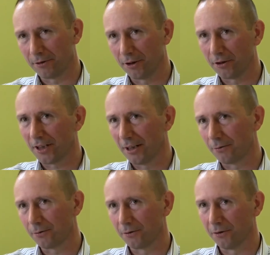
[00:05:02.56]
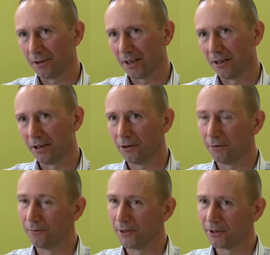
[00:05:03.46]
Research Councils UK,
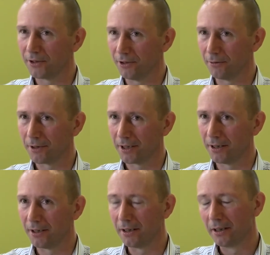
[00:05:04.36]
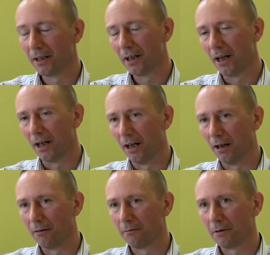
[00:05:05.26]
University UK,
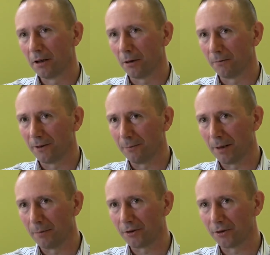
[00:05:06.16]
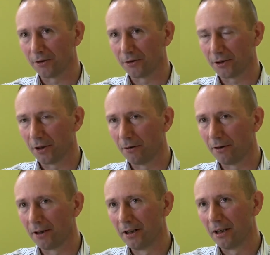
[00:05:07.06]
hopefully publishers and so
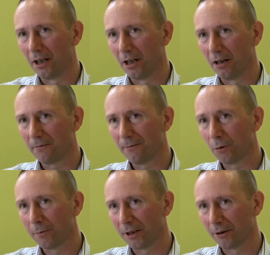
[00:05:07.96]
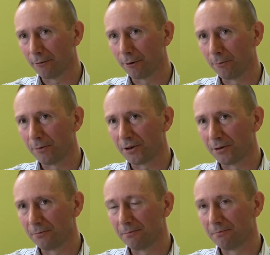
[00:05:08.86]
on, are forming a group
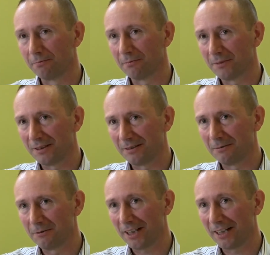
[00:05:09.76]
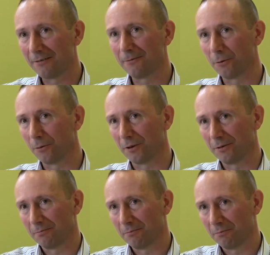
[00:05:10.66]
to take forward